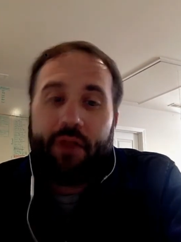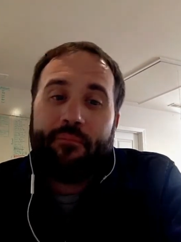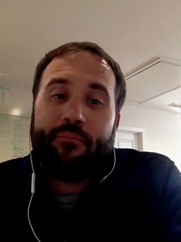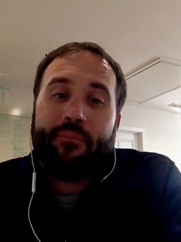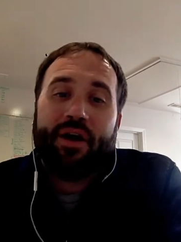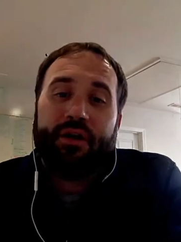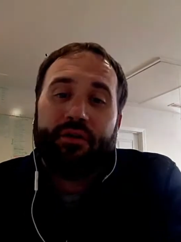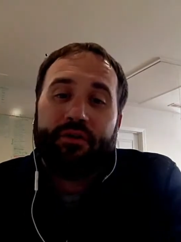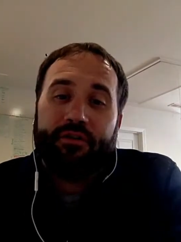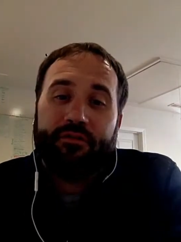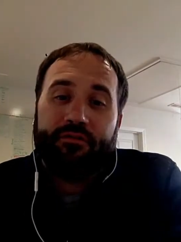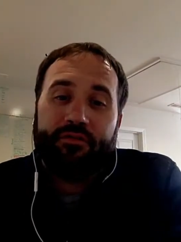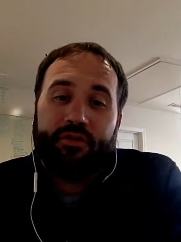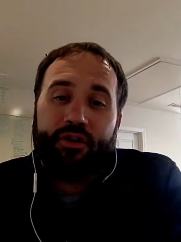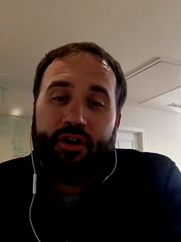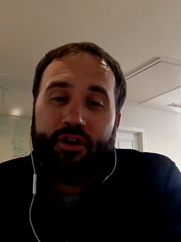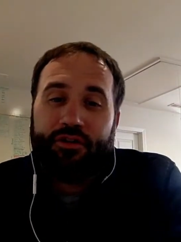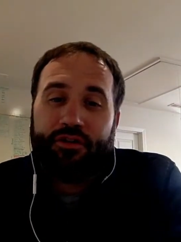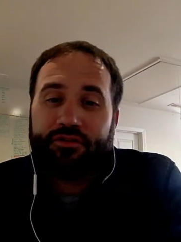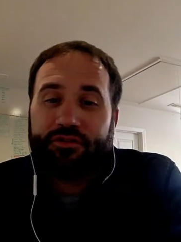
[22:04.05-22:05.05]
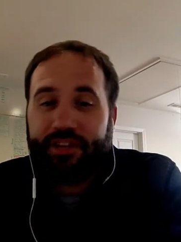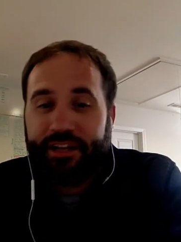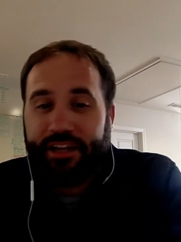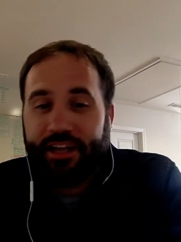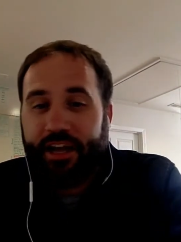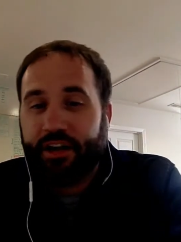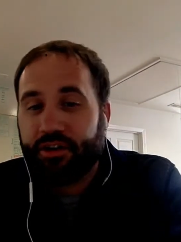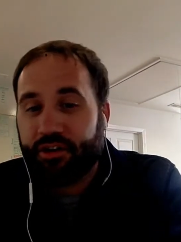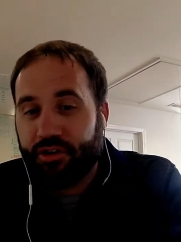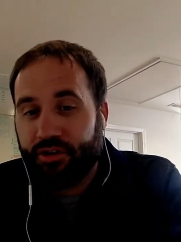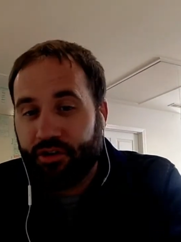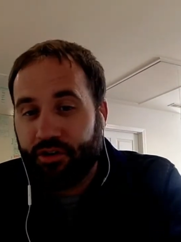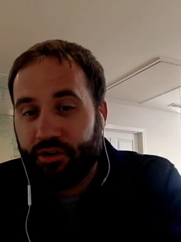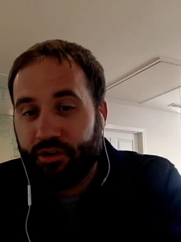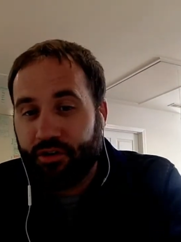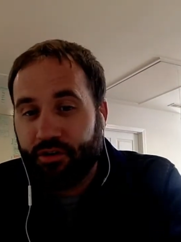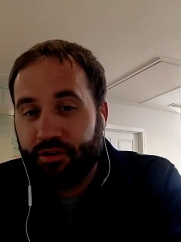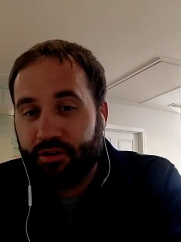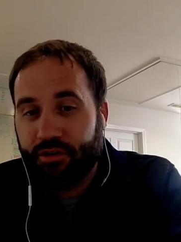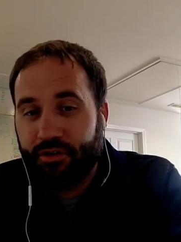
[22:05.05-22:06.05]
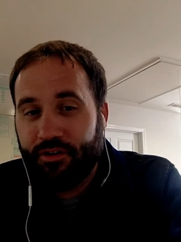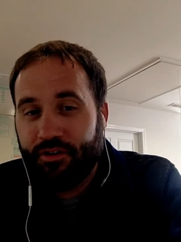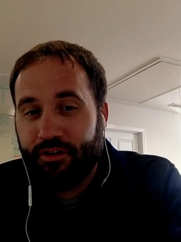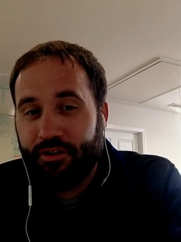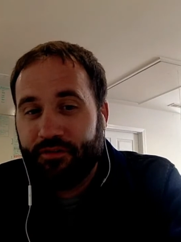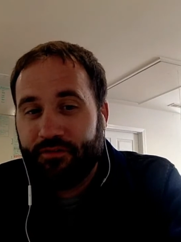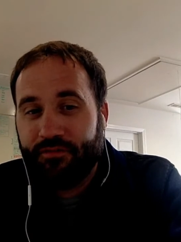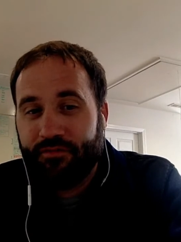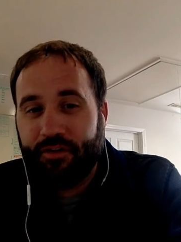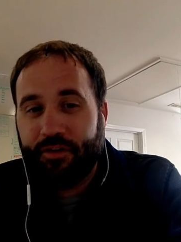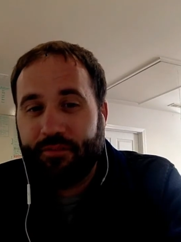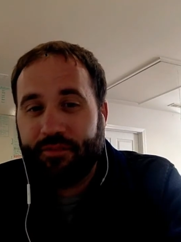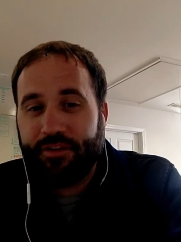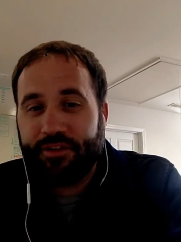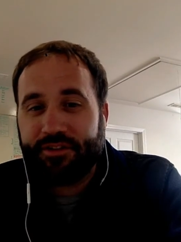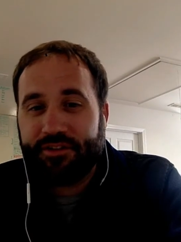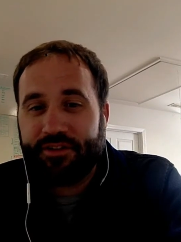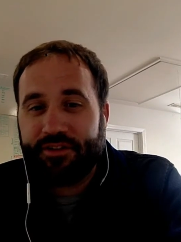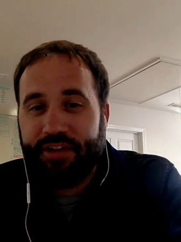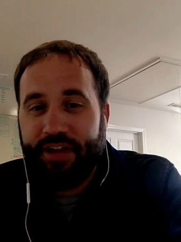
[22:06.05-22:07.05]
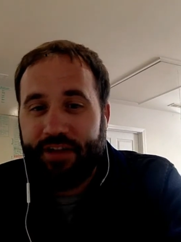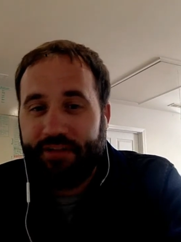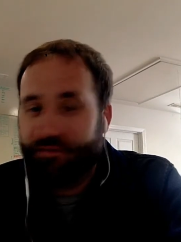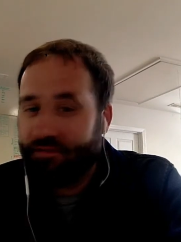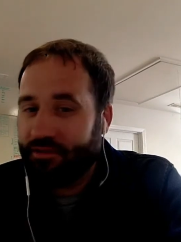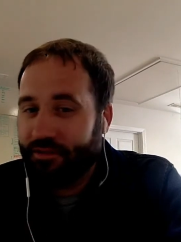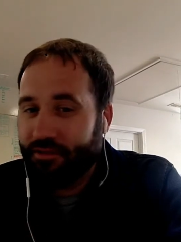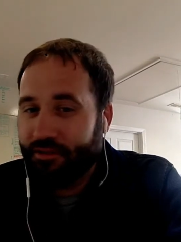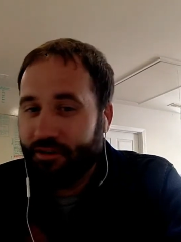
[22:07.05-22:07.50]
amount of loss that can occur from this theft.